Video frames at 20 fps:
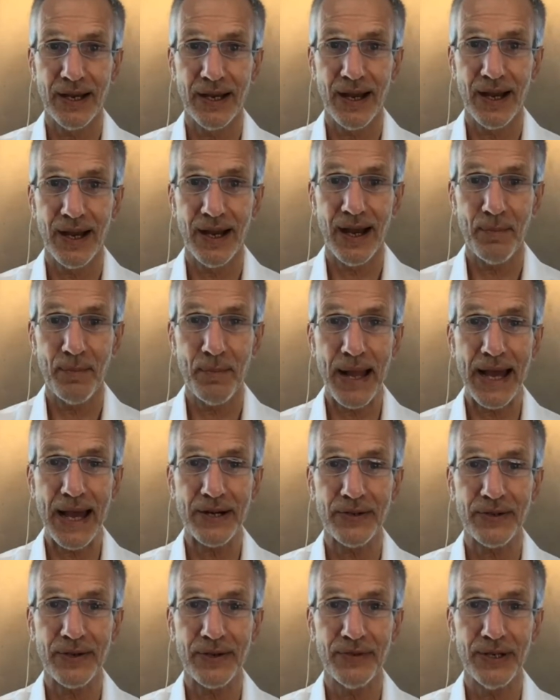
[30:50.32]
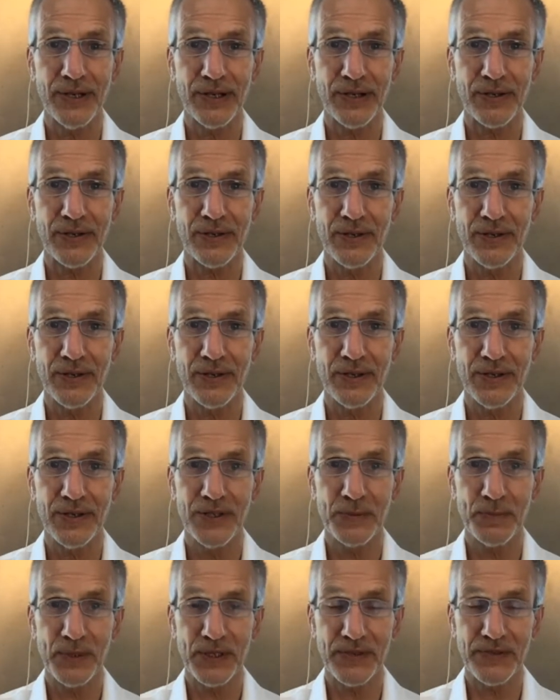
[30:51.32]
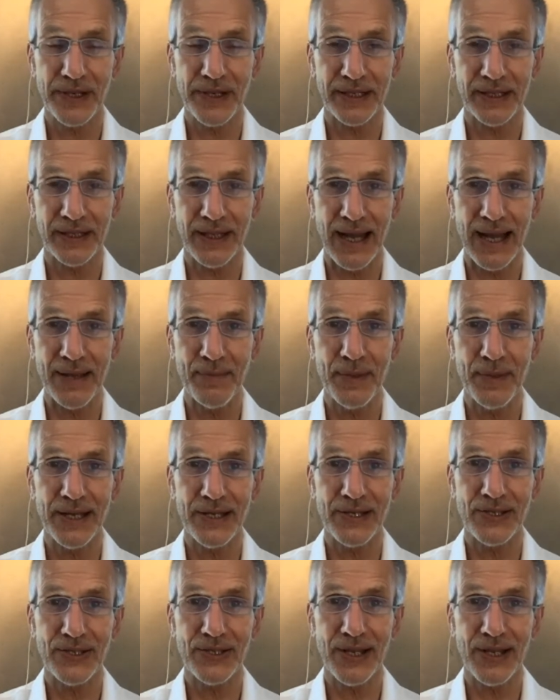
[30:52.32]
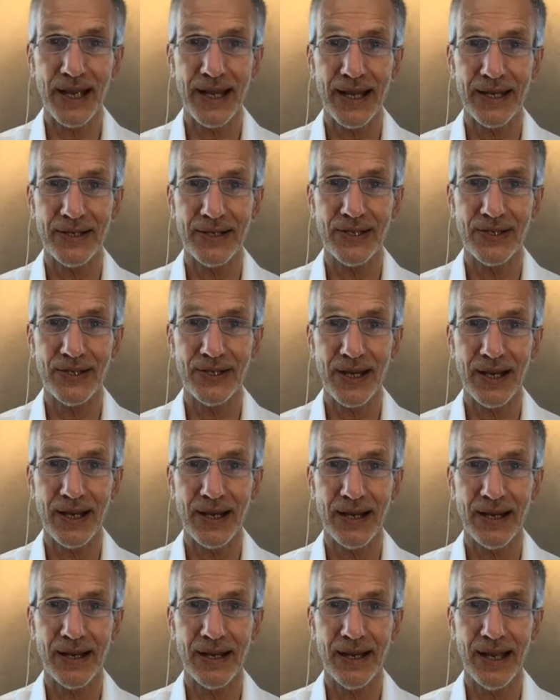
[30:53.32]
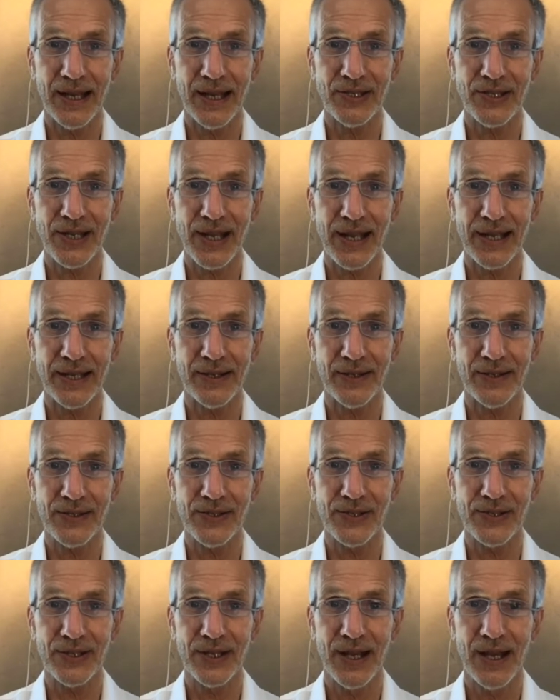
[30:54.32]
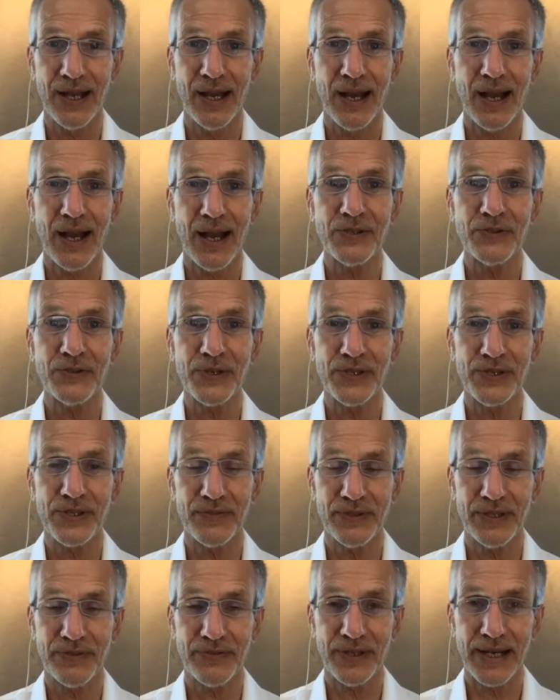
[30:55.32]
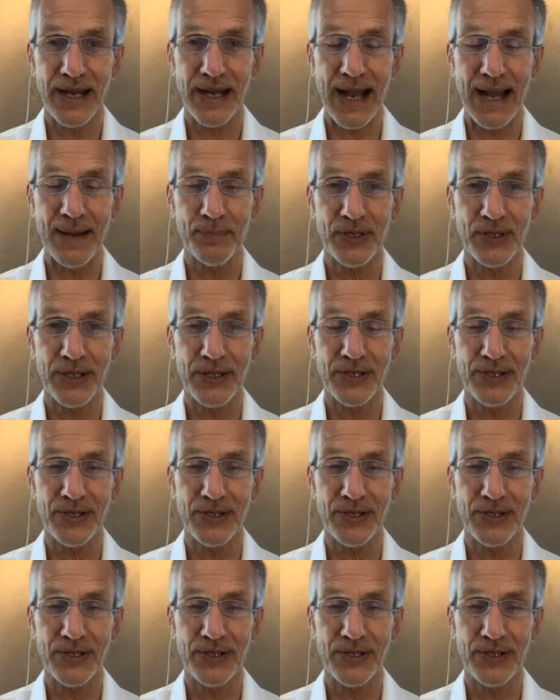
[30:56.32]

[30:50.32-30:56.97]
a matter of your specific climate and entails hundreds of different options.